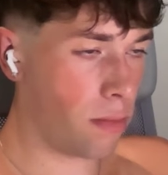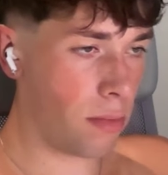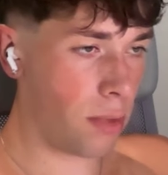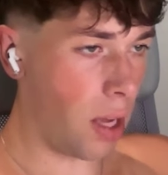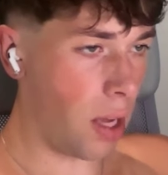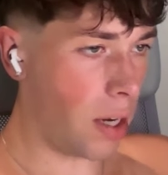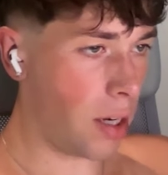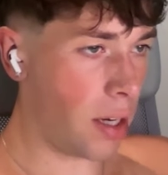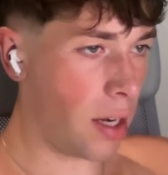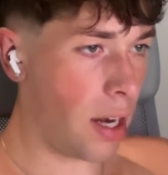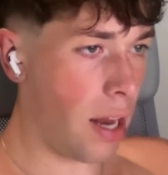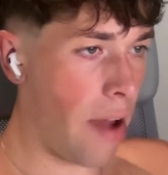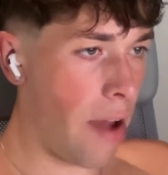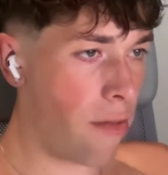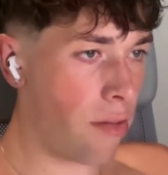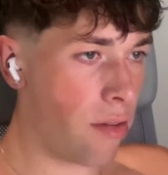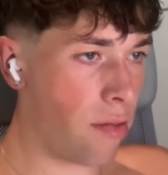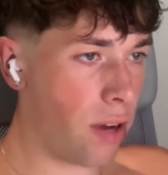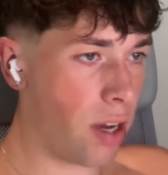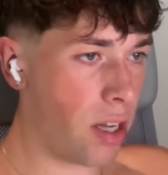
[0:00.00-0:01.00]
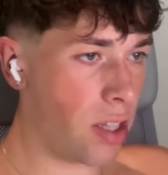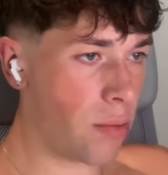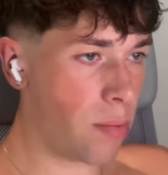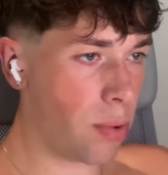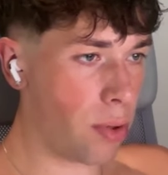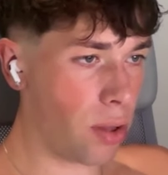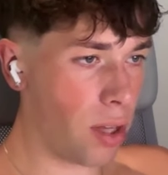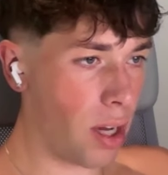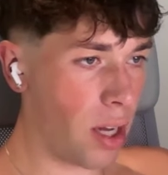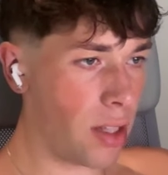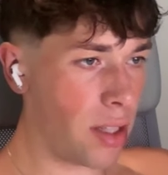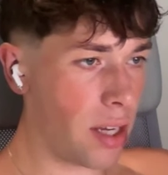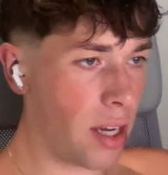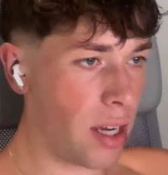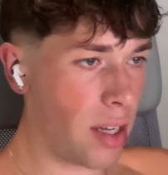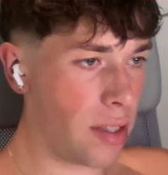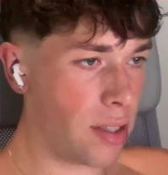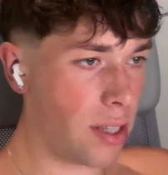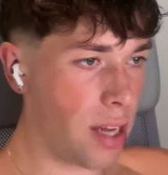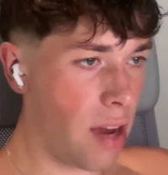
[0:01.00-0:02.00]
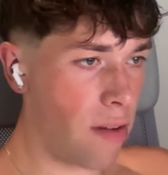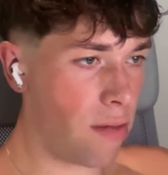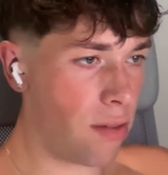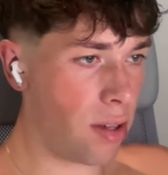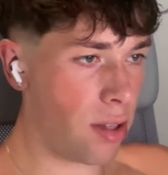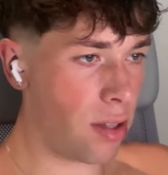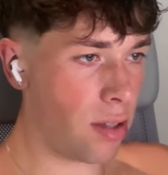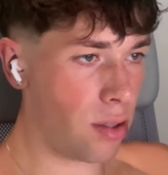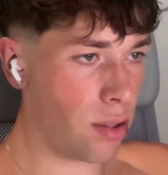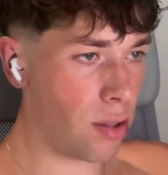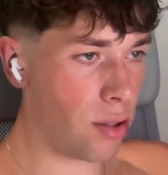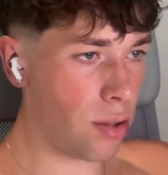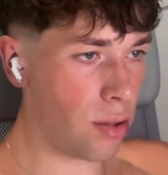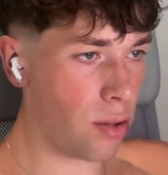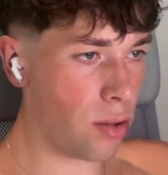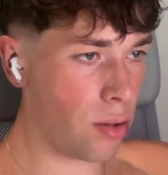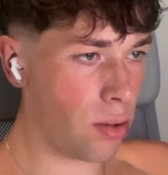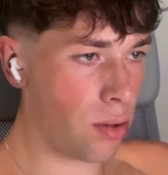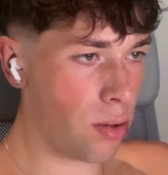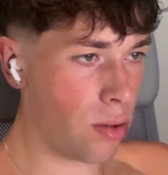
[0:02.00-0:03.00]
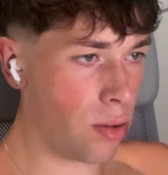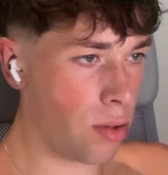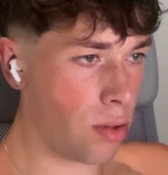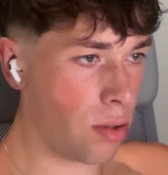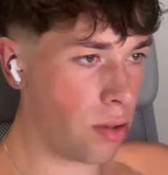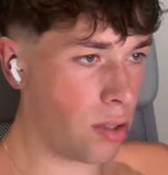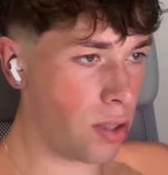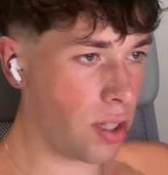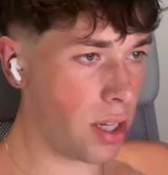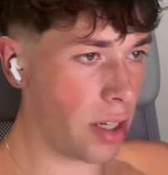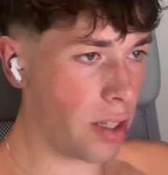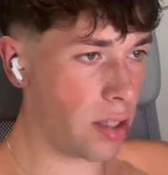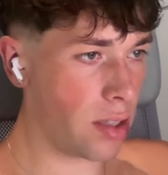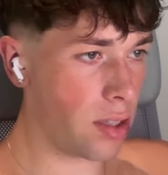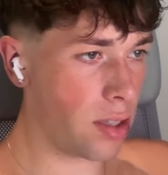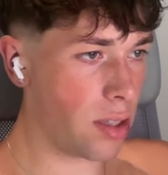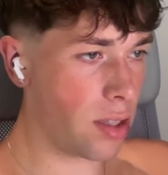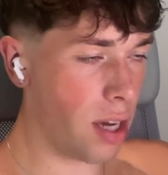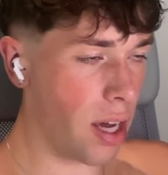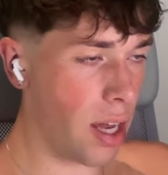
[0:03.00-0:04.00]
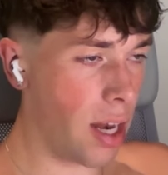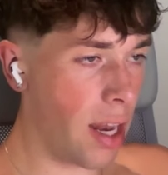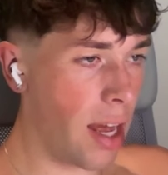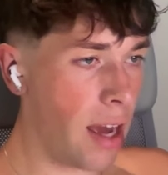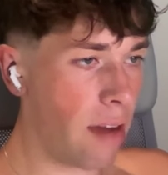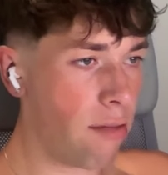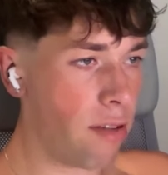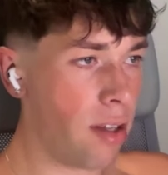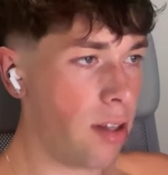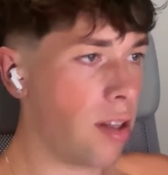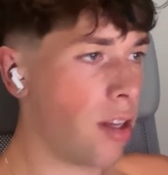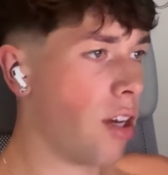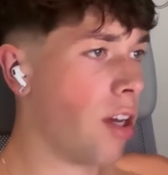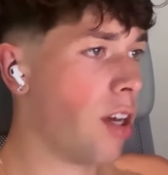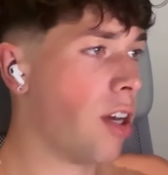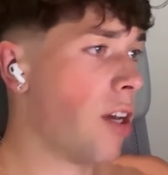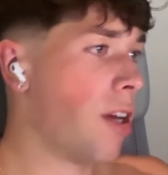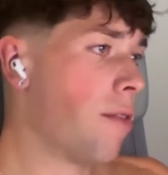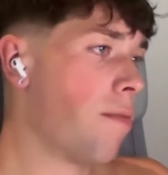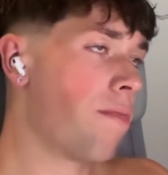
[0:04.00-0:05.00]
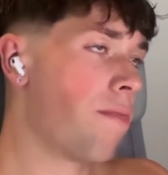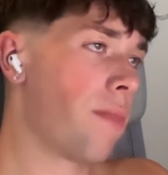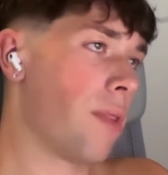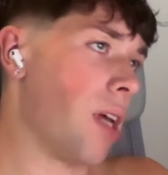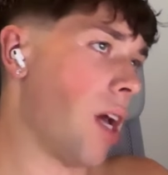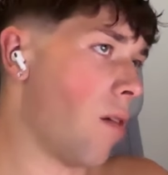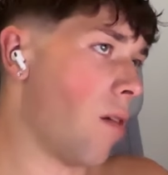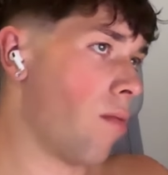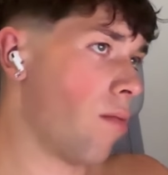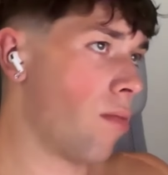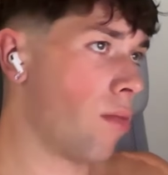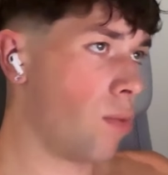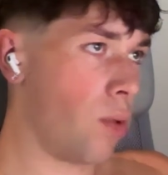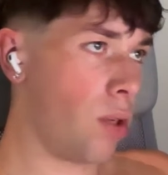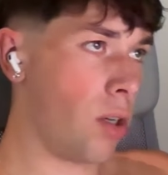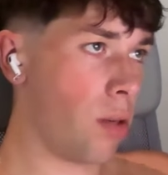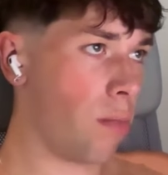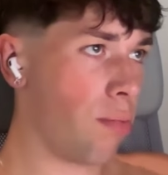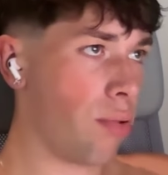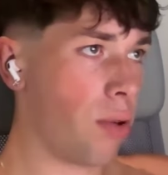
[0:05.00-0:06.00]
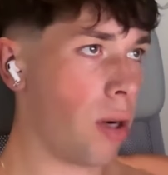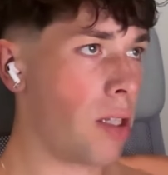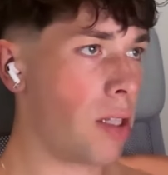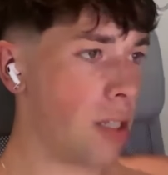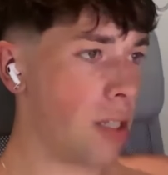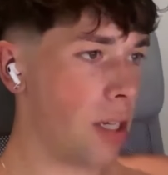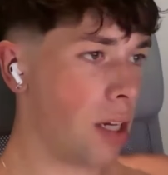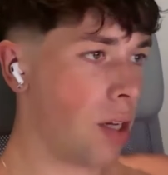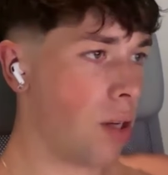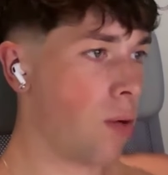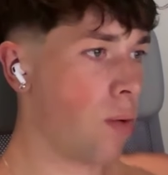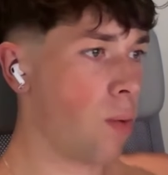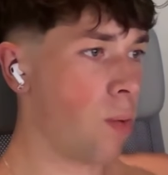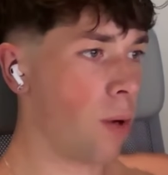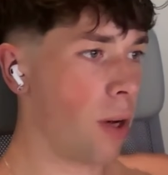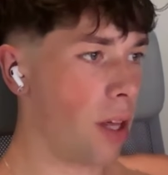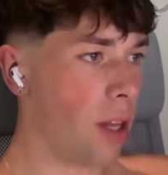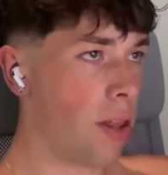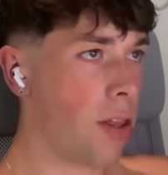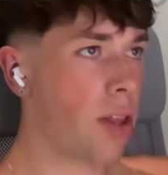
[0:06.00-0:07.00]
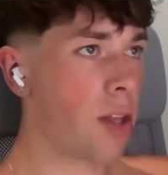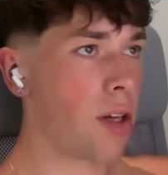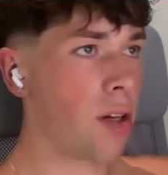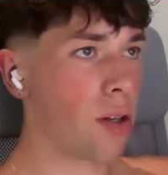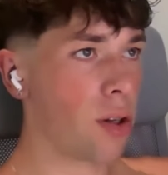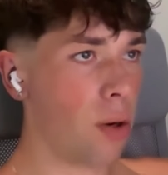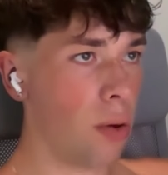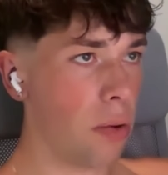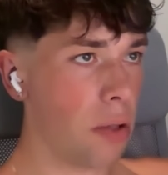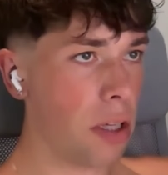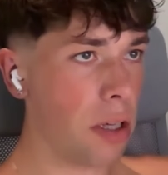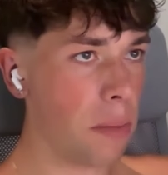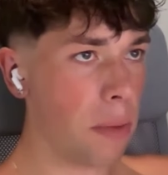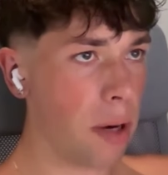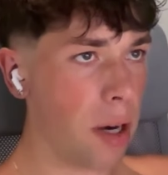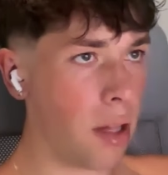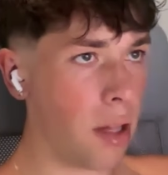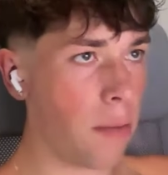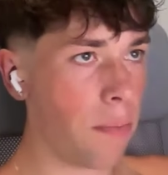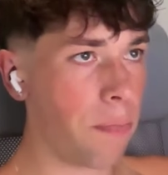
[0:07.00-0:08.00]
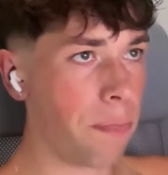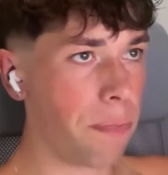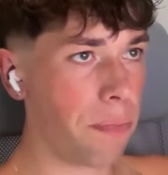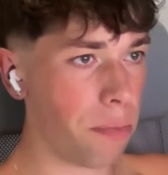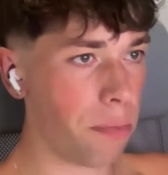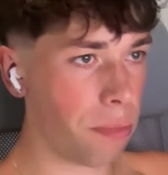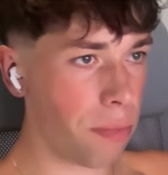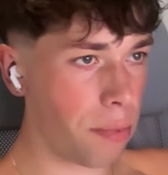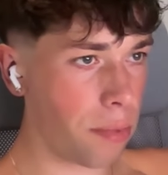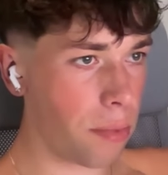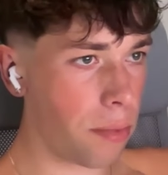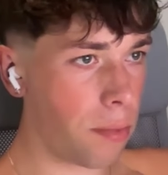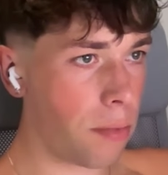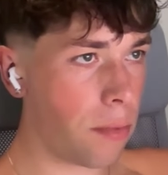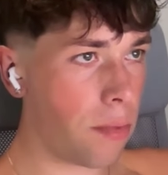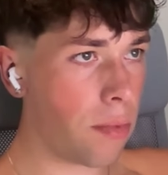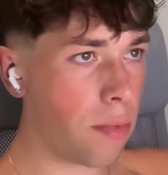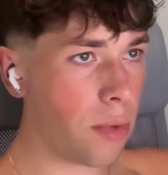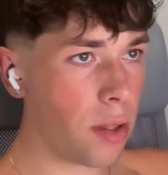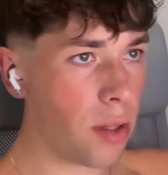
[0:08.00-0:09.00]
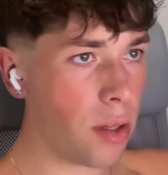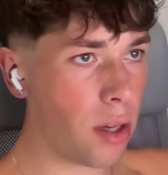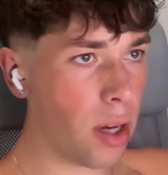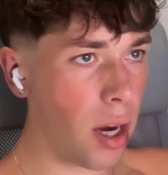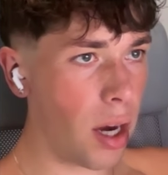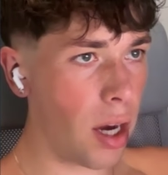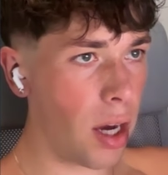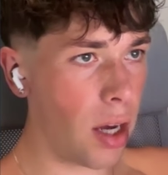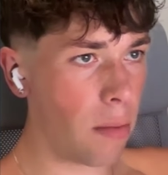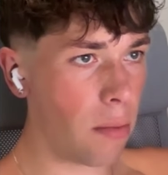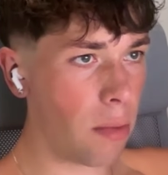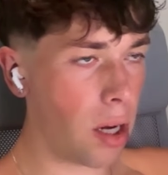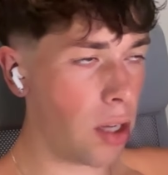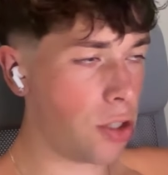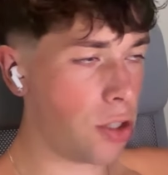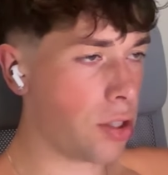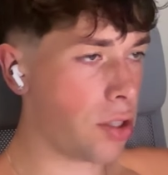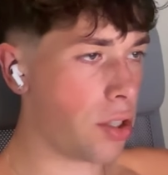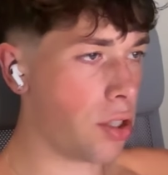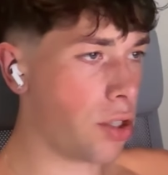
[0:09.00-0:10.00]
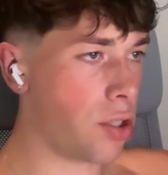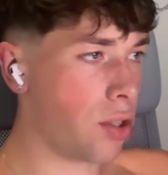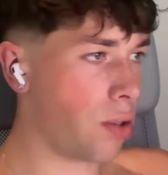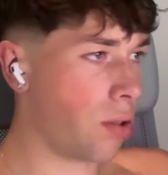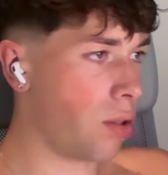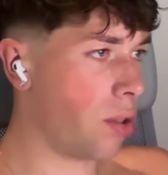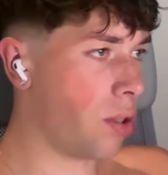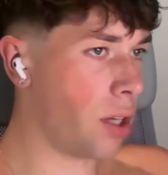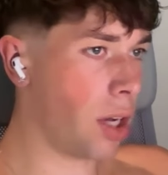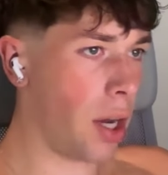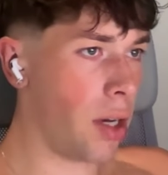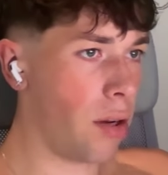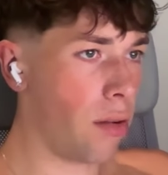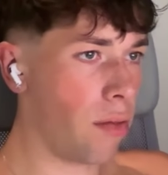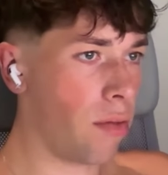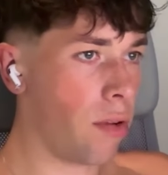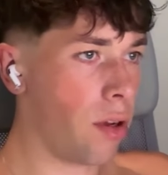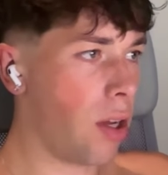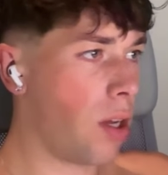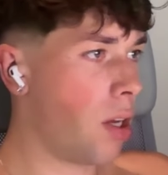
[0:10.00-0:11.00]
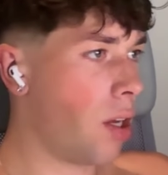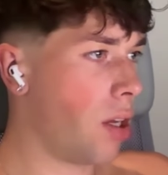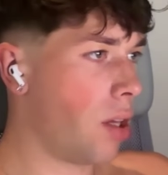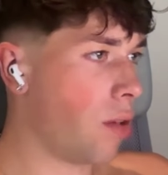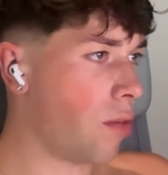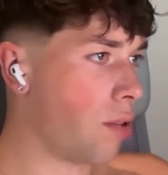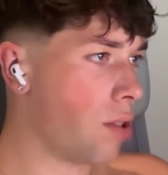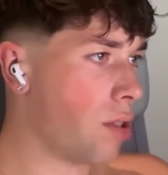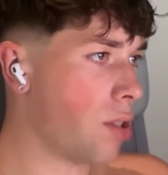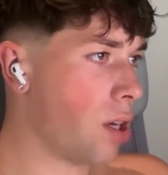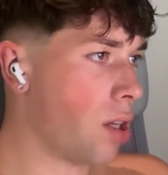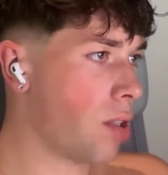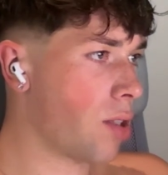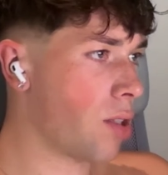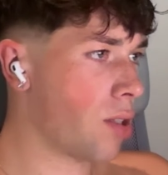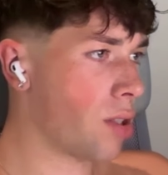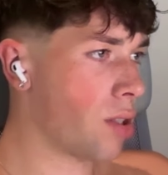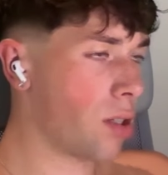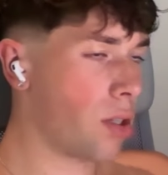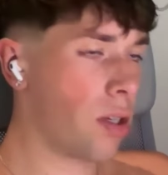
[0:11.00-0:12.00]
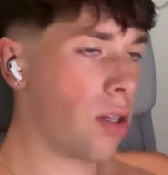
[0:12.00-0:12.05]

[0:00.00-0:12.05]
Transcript: Like 11 events booked that day, 7, 2, 6, 11. Yeah, we are printing with cold email. And just to show you kind of the results,